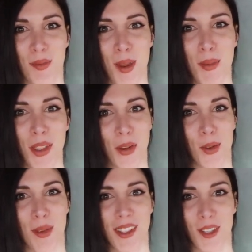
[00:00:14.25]
My mother
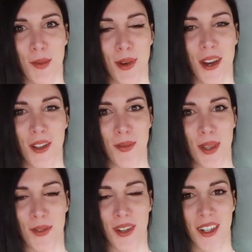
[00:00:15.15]
would be so proud of
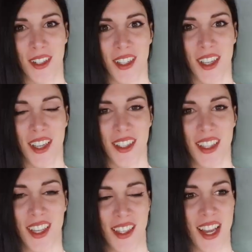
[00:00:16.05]
me for
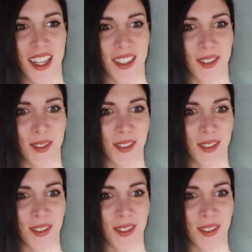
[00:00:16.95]
saying that.